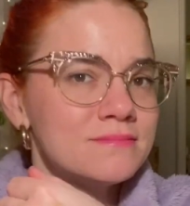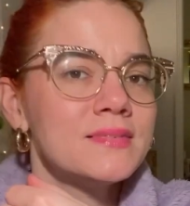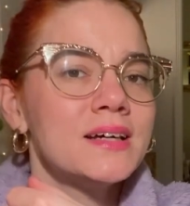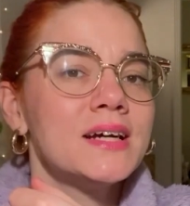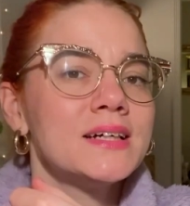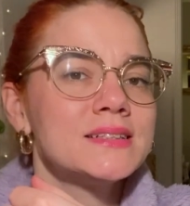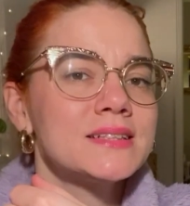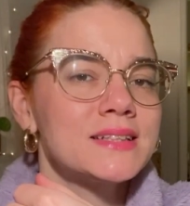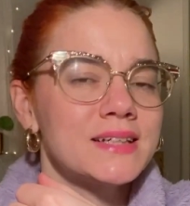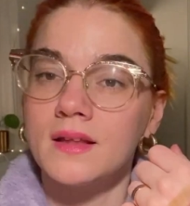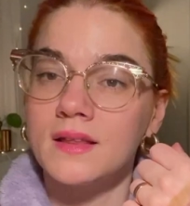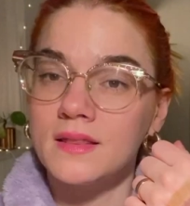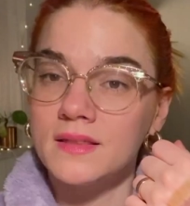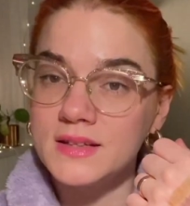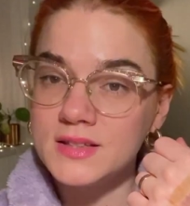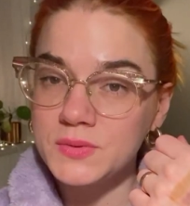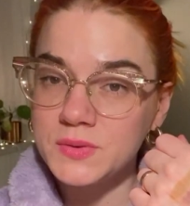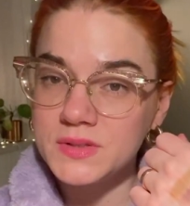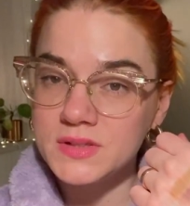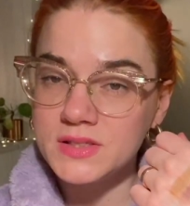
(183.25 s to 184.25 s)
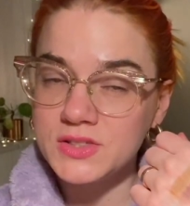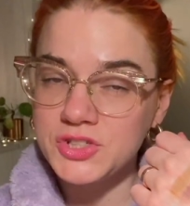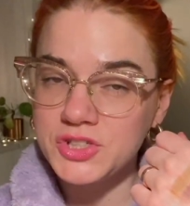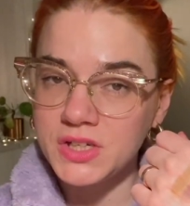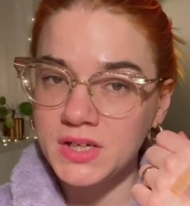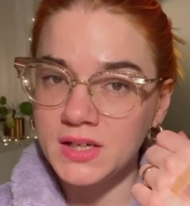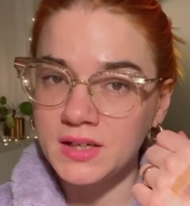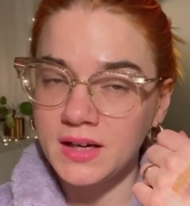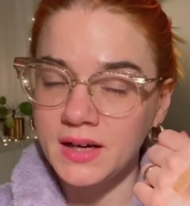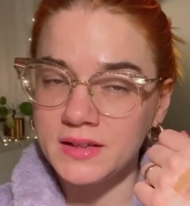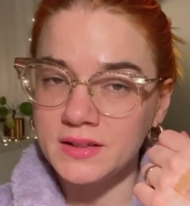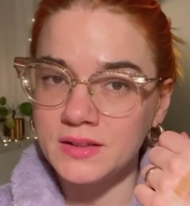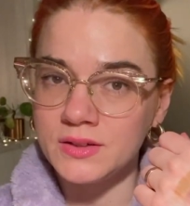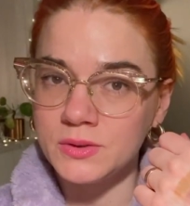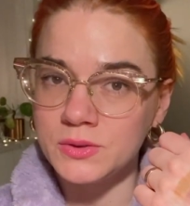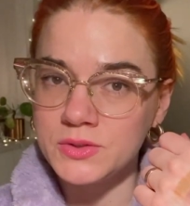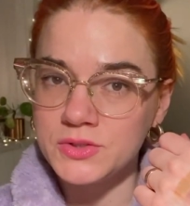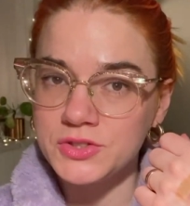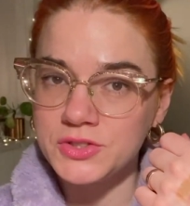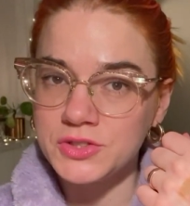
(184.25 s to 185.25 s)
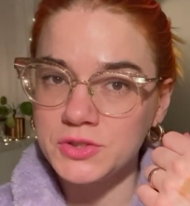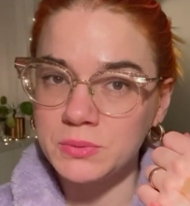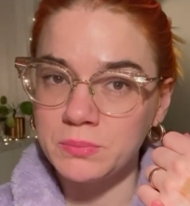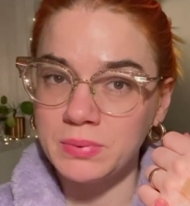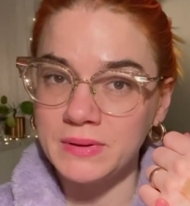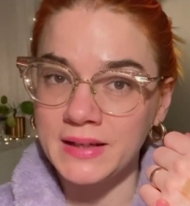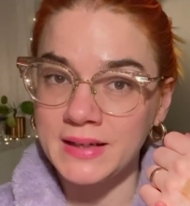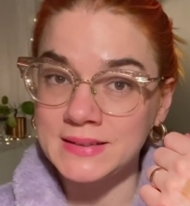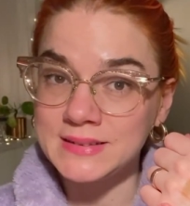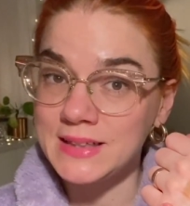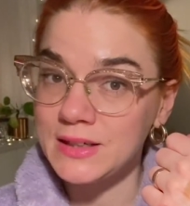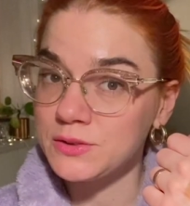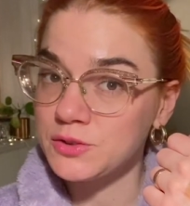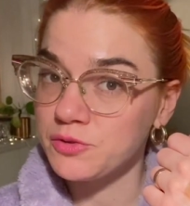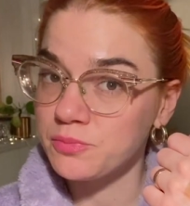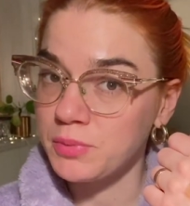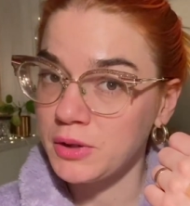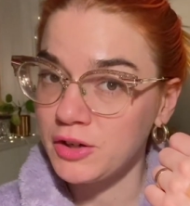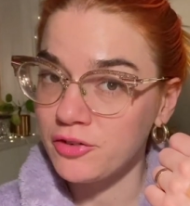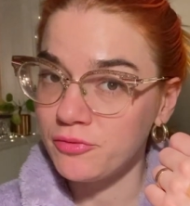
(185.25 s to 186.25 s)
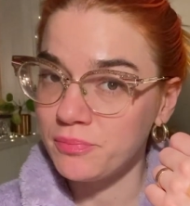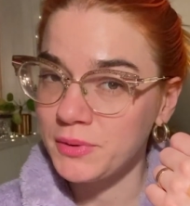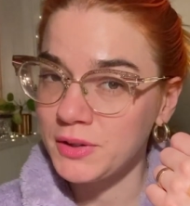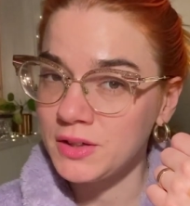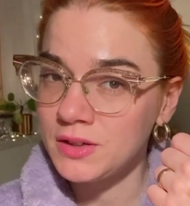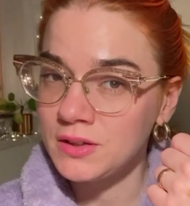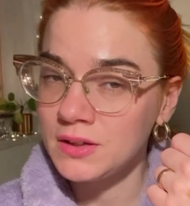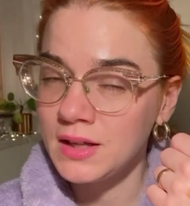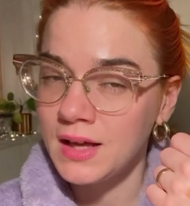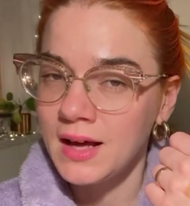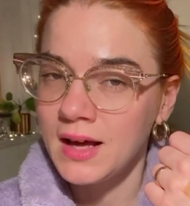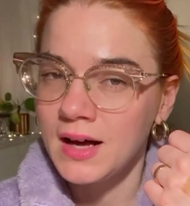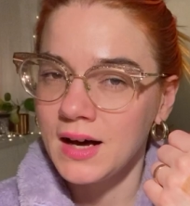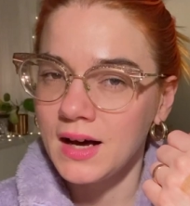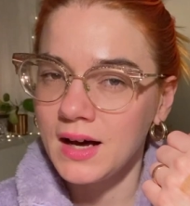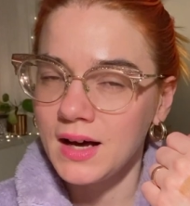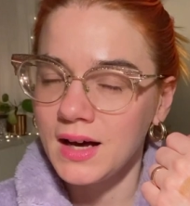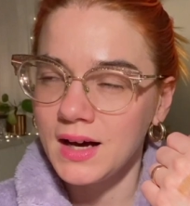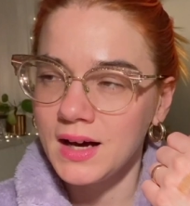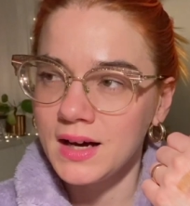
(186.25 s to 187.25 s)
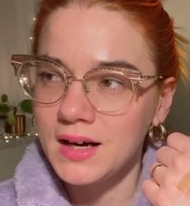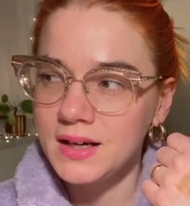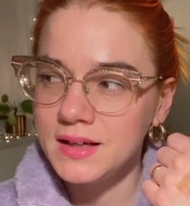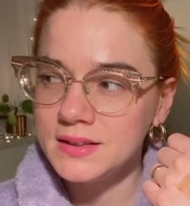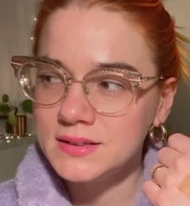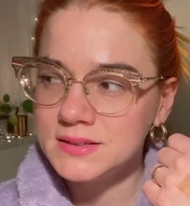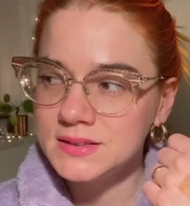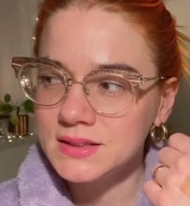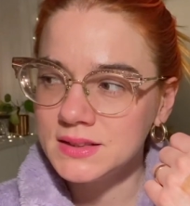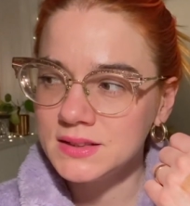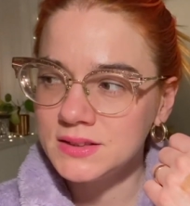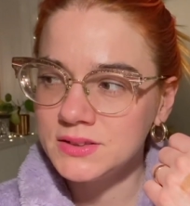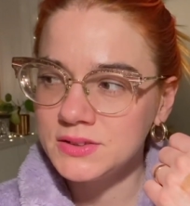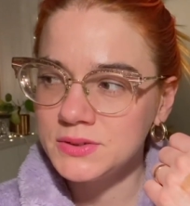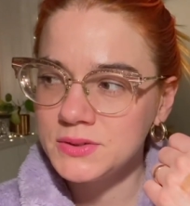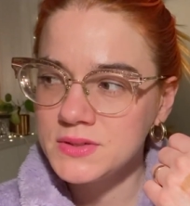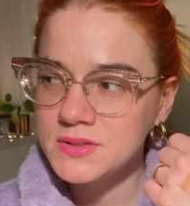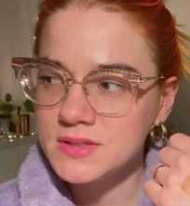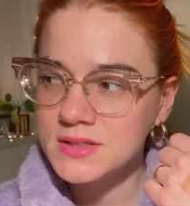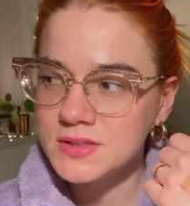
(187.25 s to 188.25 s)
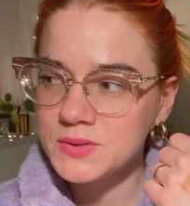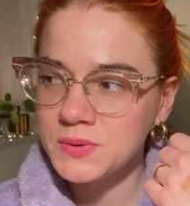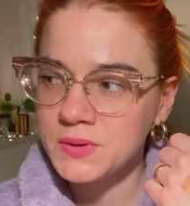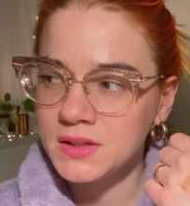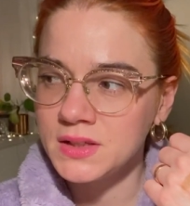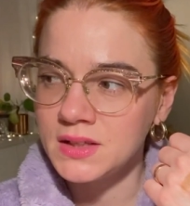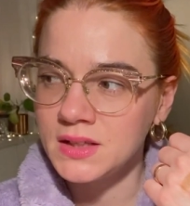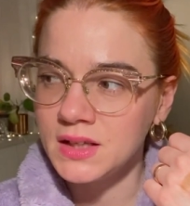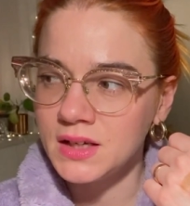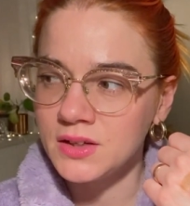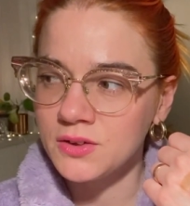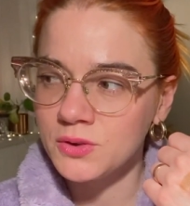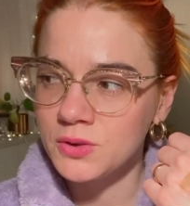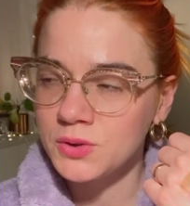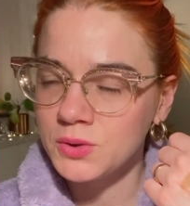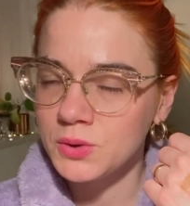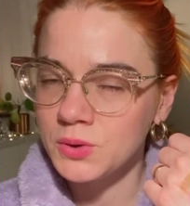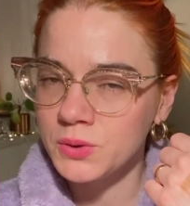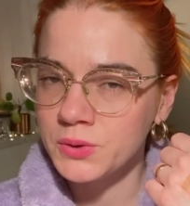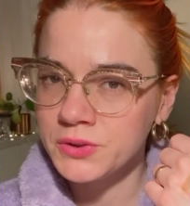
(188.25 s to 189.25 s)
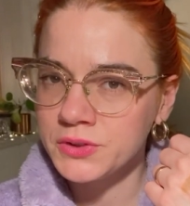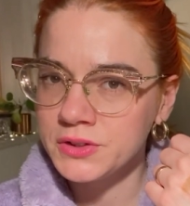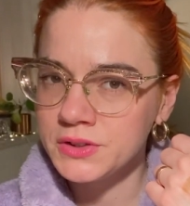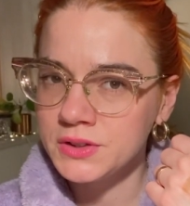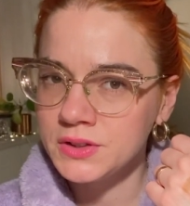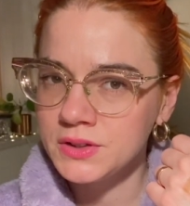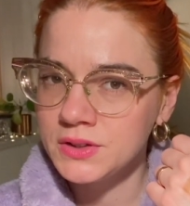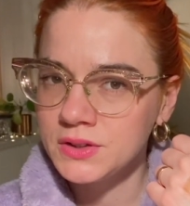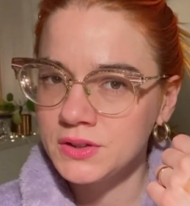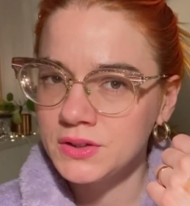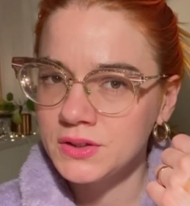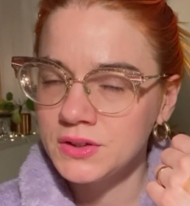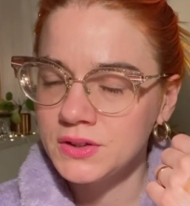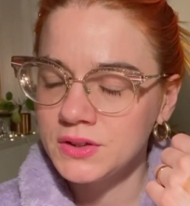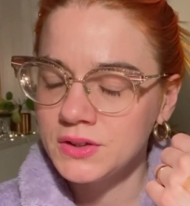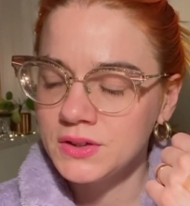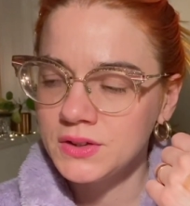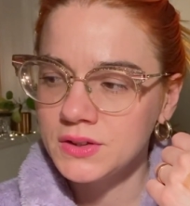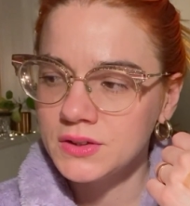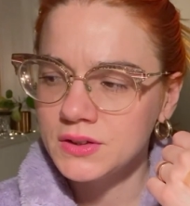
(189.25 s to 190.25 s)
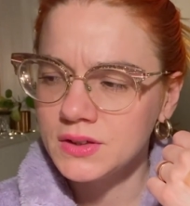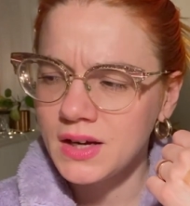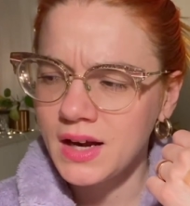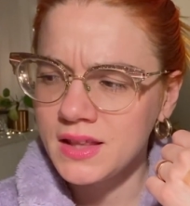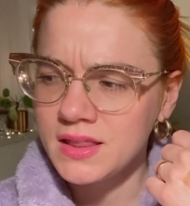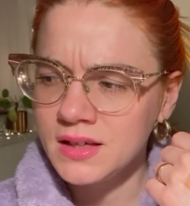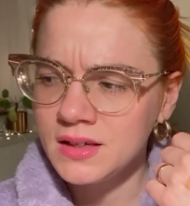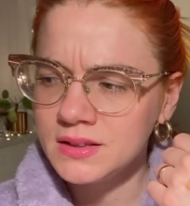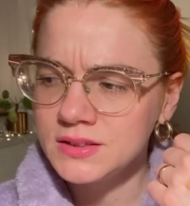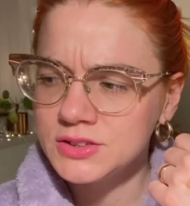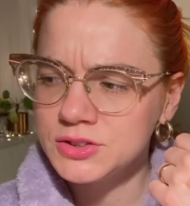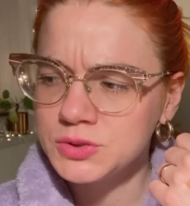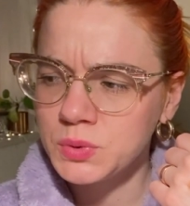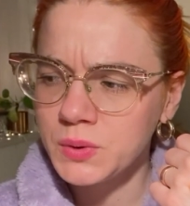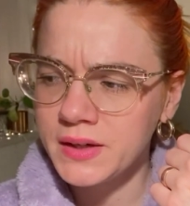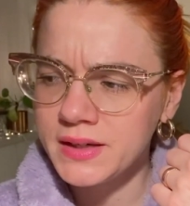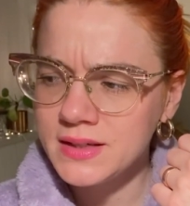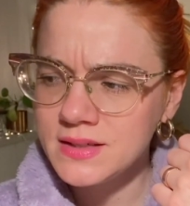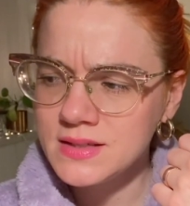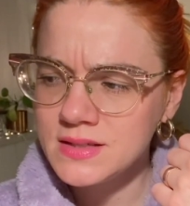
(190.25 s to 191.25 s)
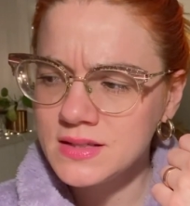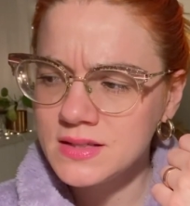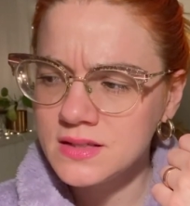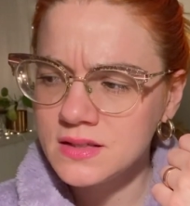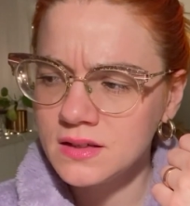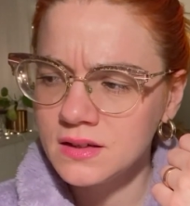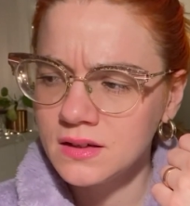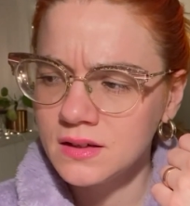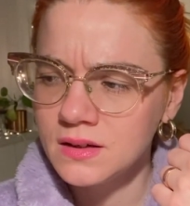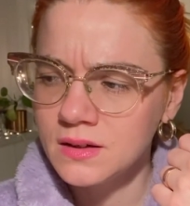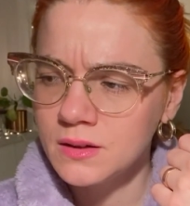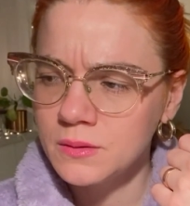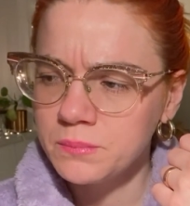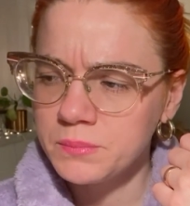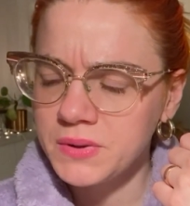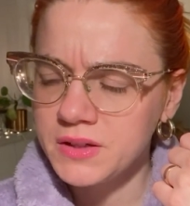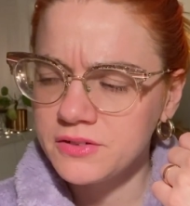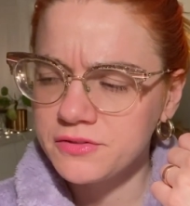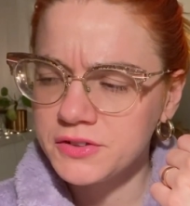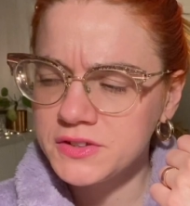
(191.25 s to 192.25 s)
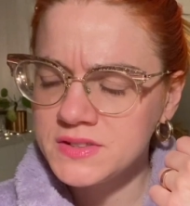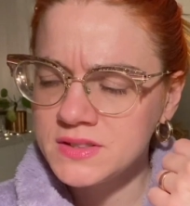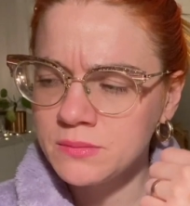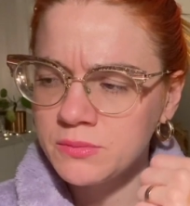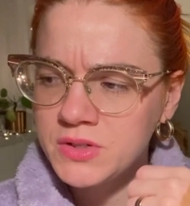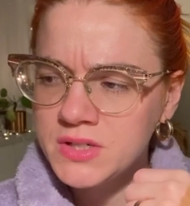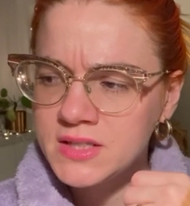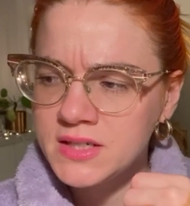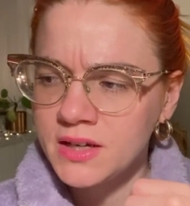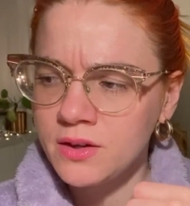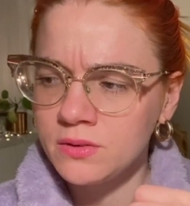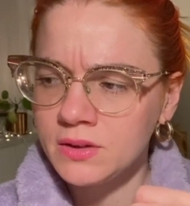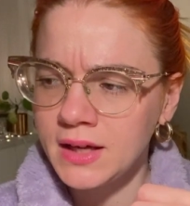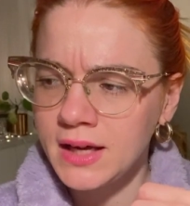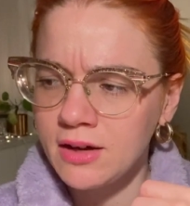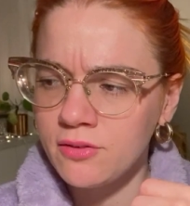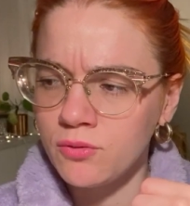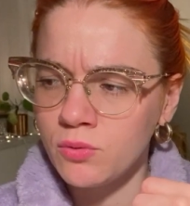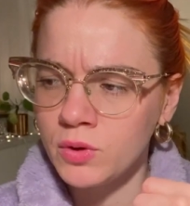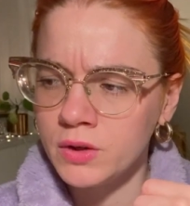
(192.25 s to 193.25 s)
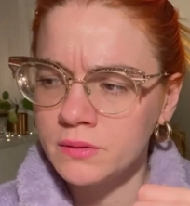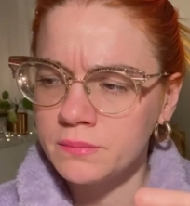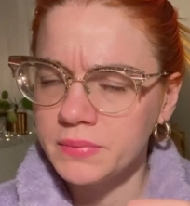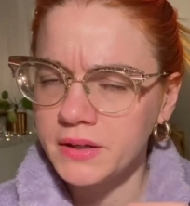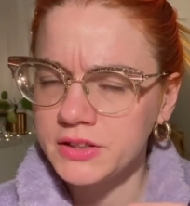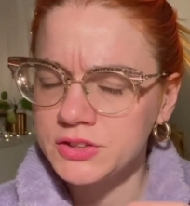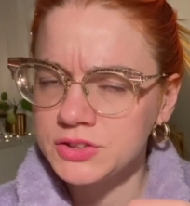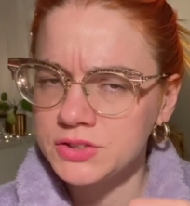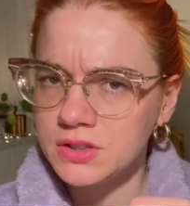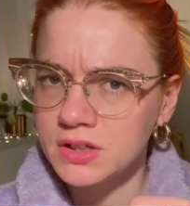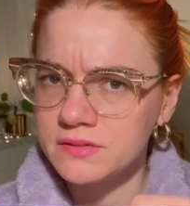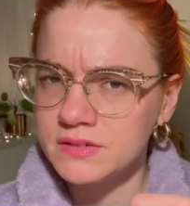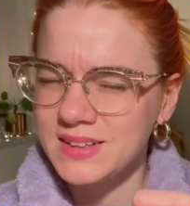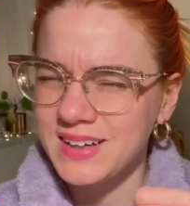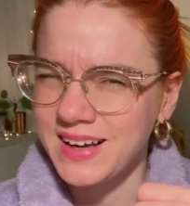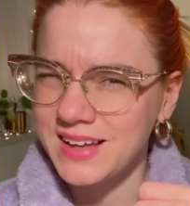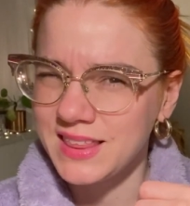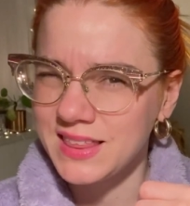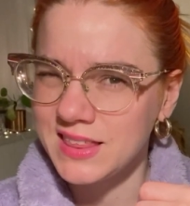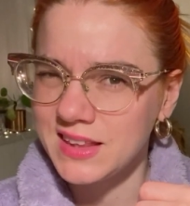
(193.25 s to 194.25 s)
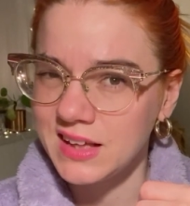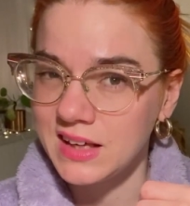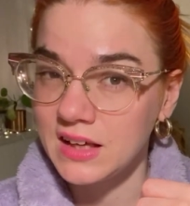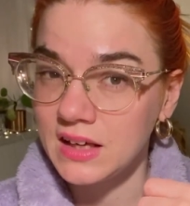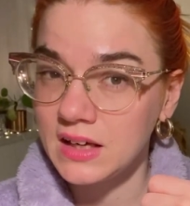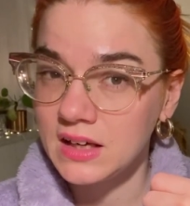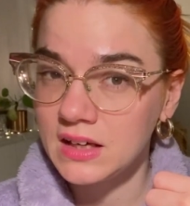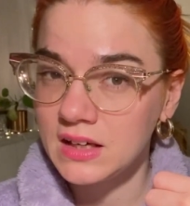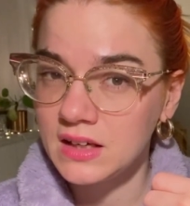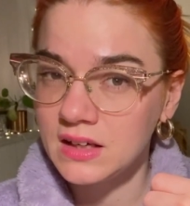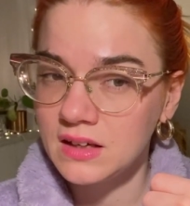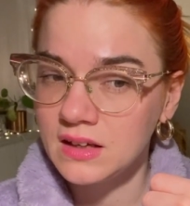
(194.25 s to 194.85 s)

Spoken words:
It's there. This was the shade I used to blend out Puffball. I did use this one in the inner corner, I think twice, but for some reason I only have 1 picture of it, I think.